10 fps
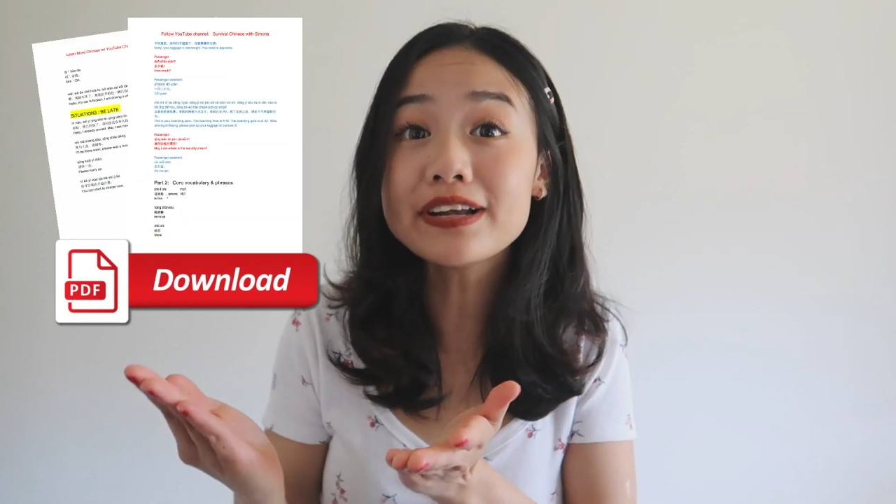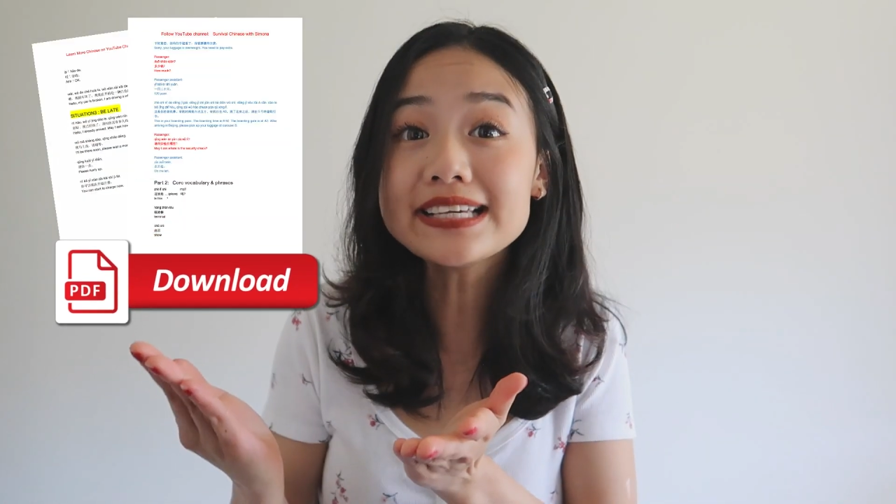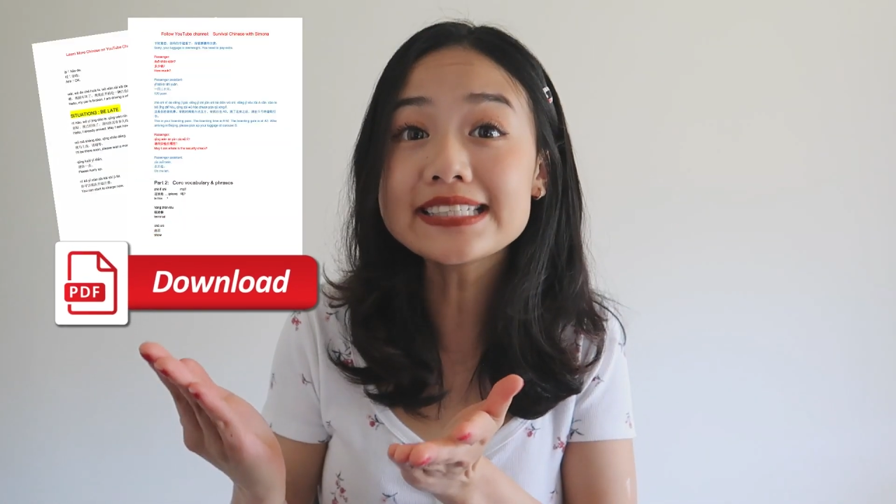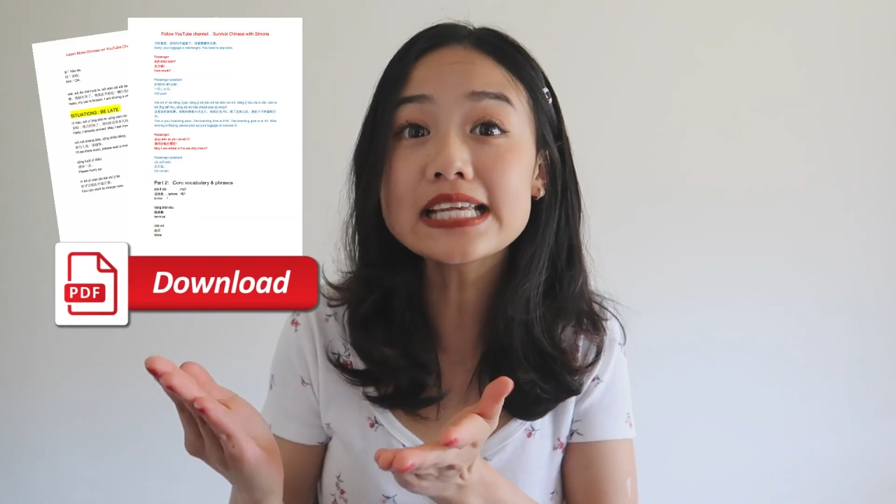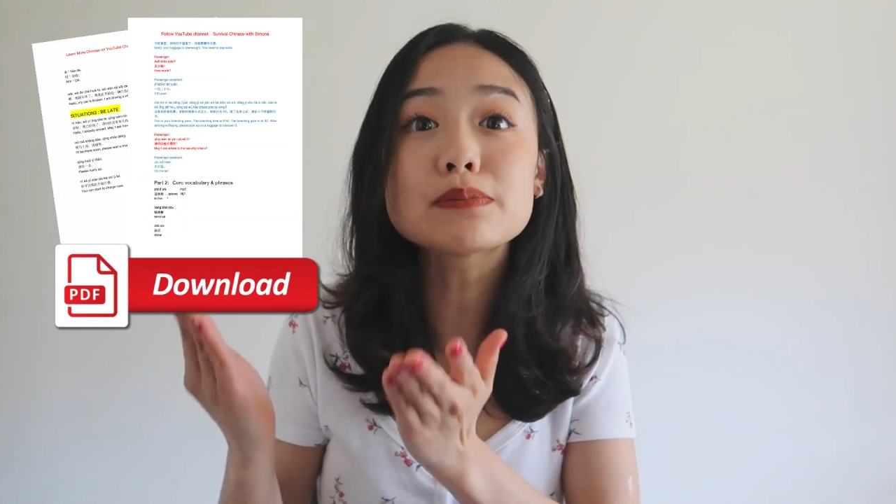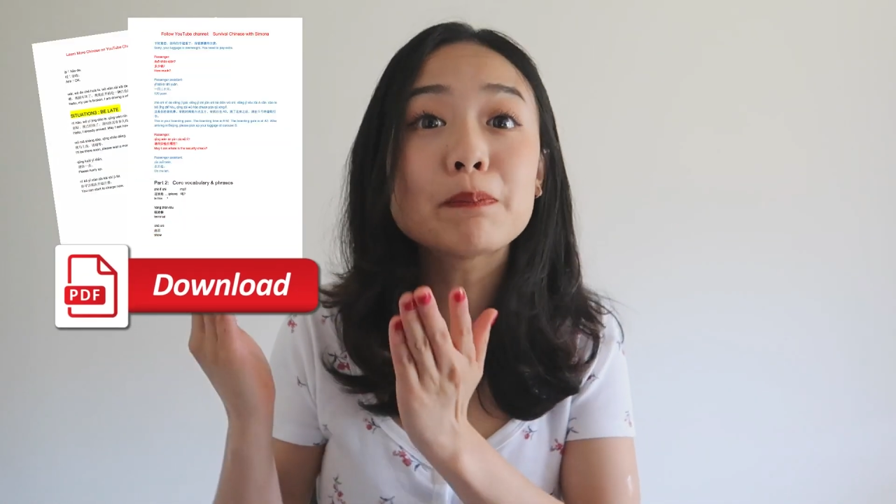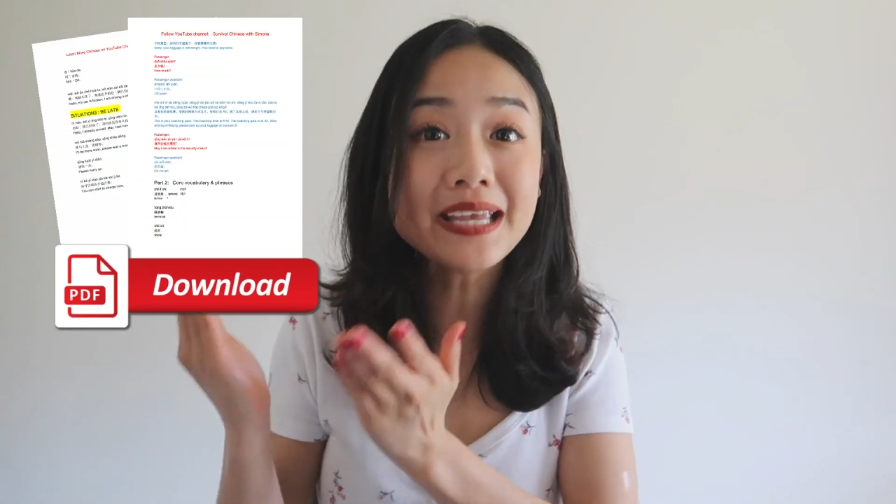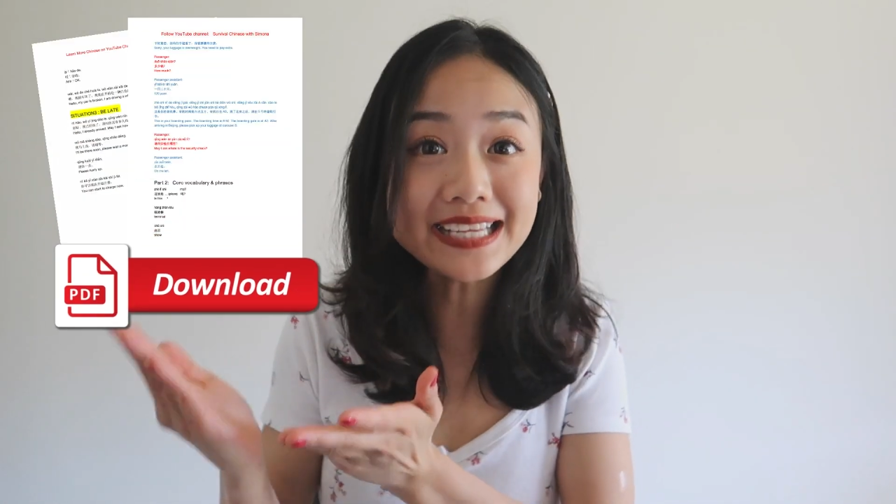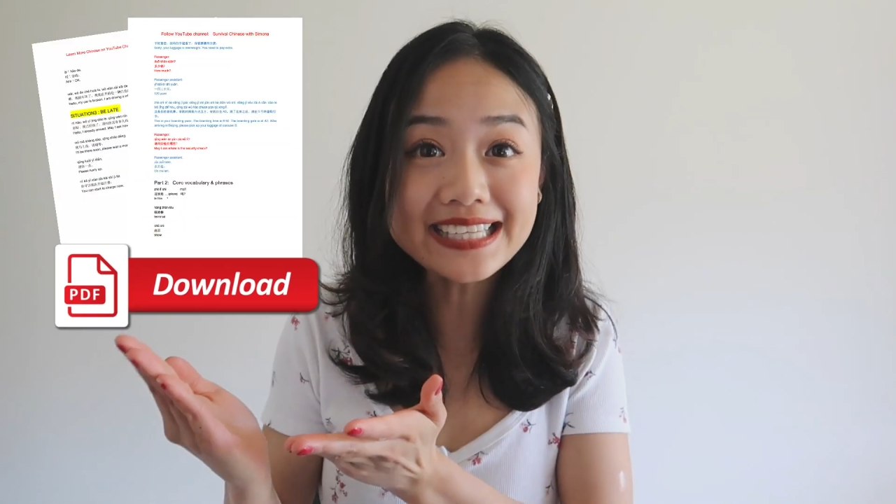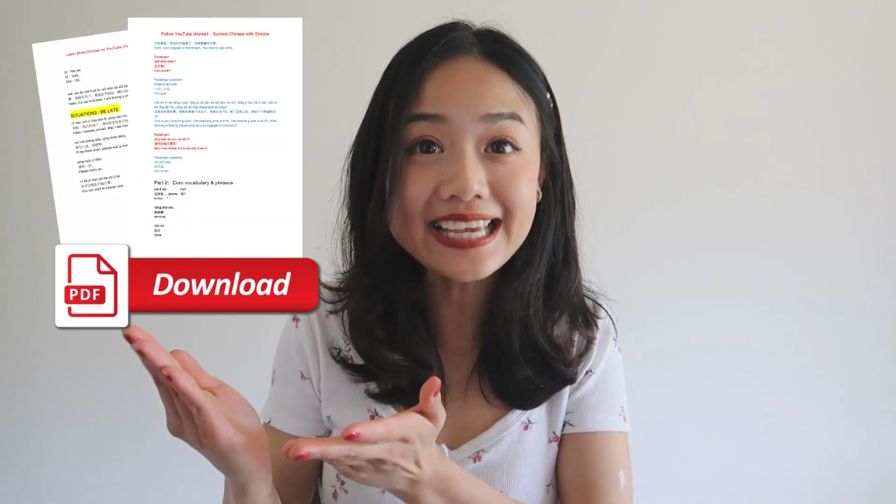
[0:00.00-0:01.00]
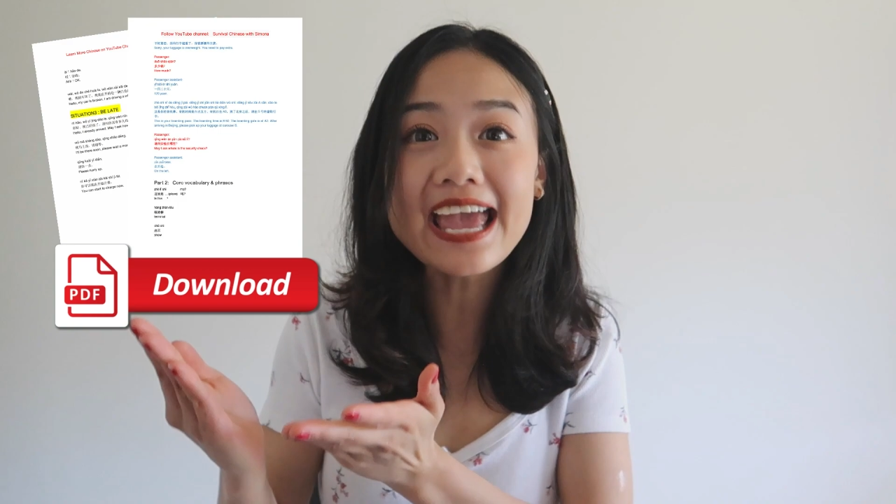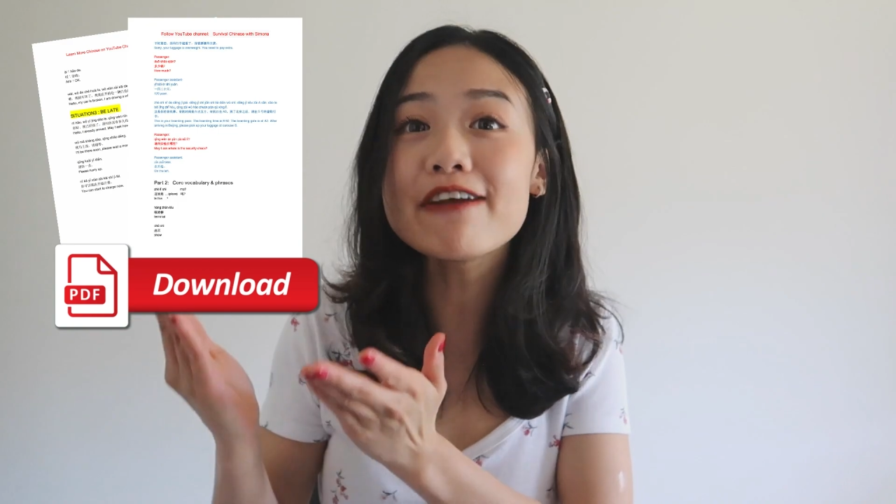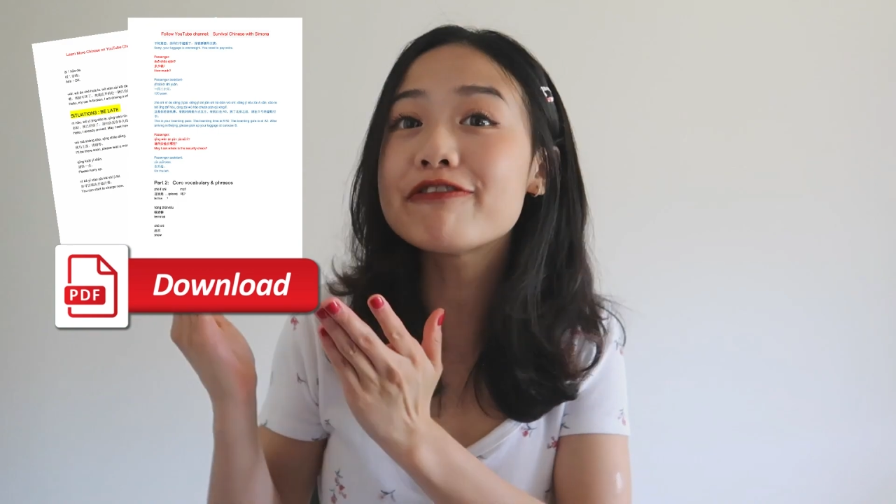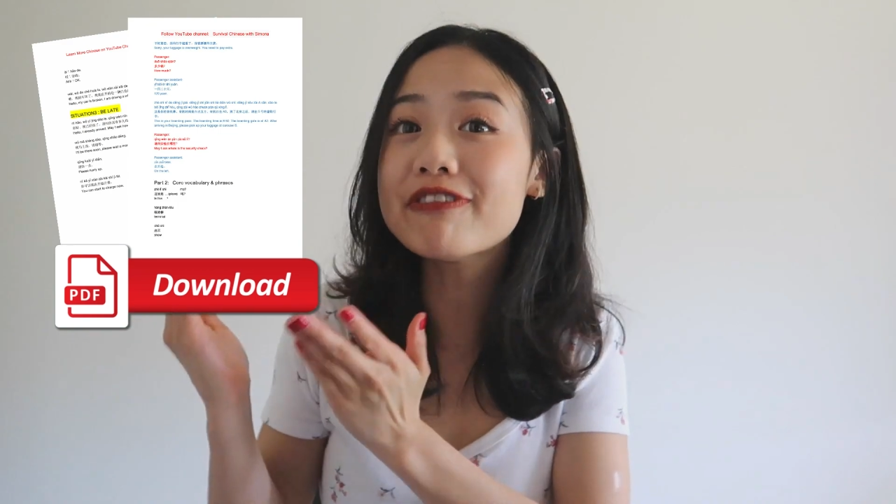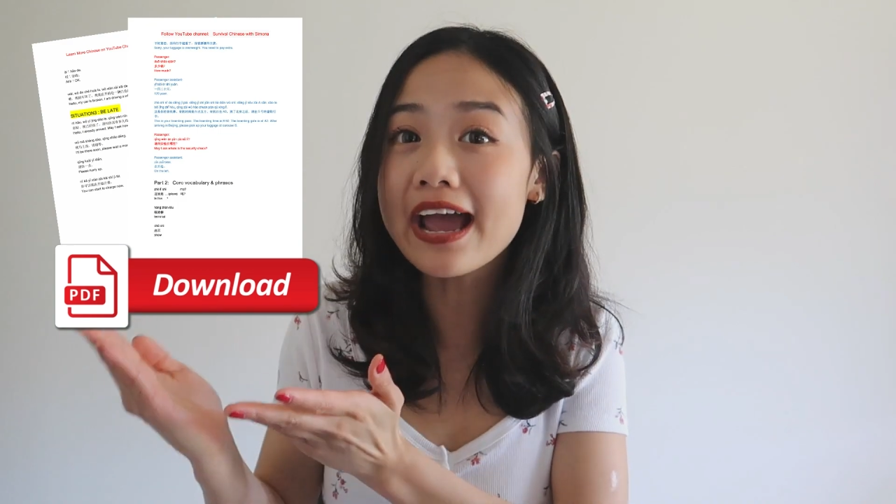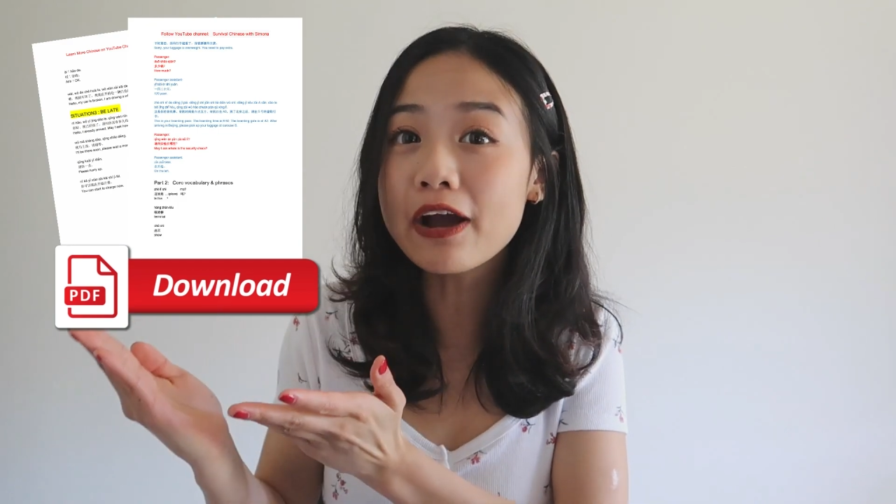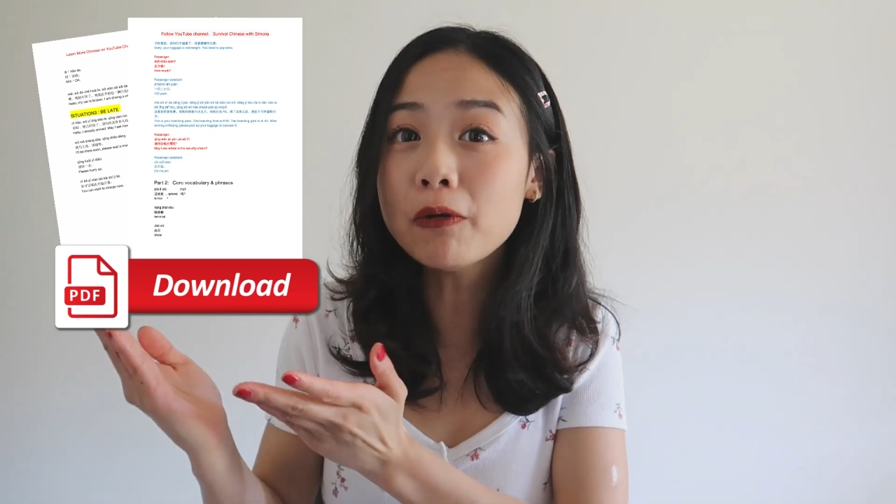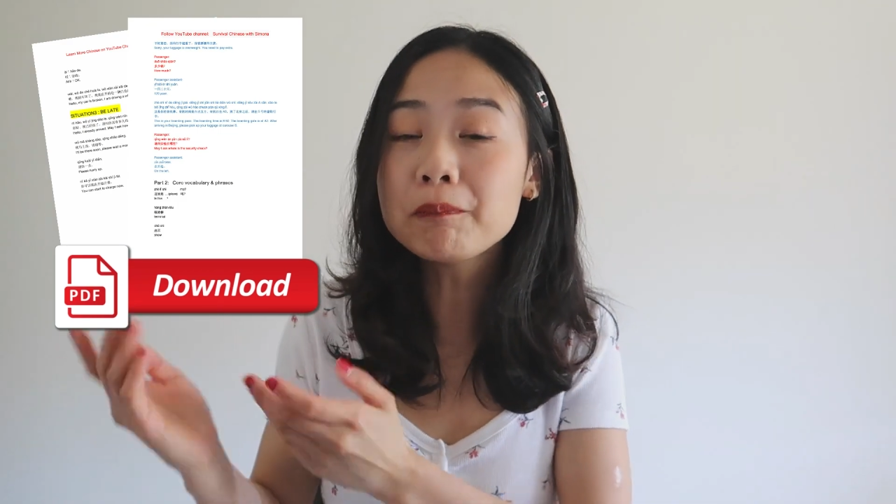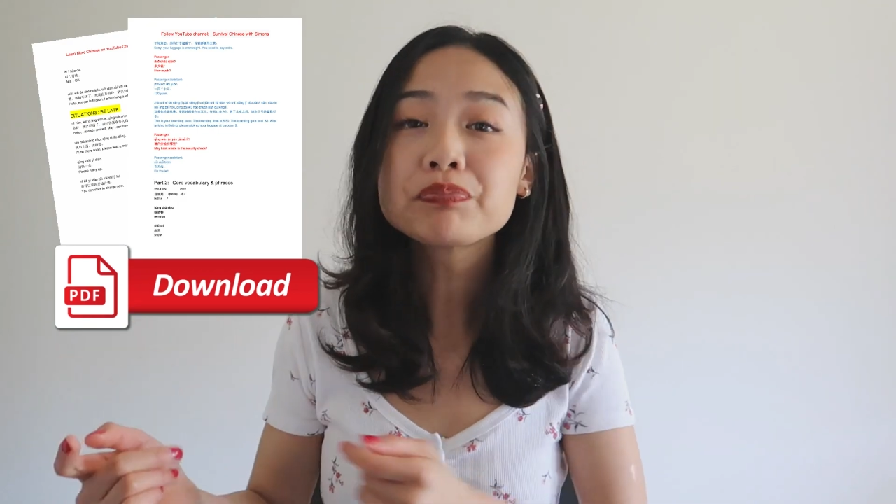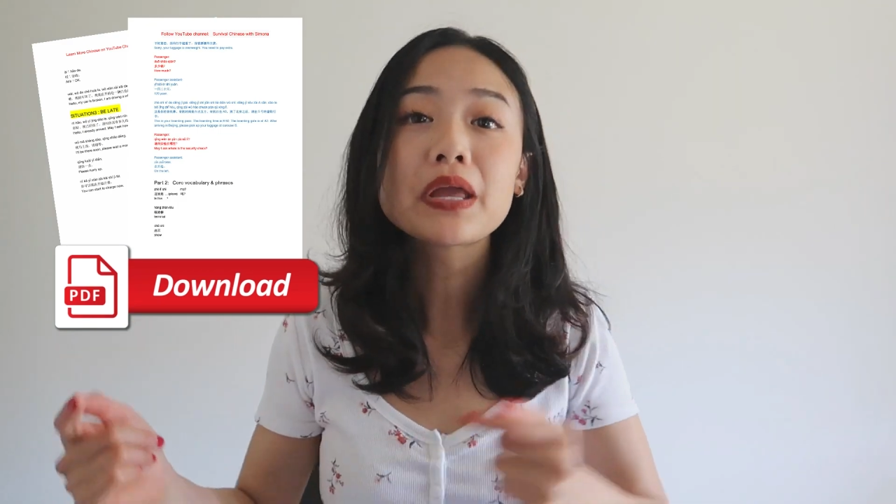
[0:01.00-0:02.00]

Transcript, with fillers: phrases P D F file,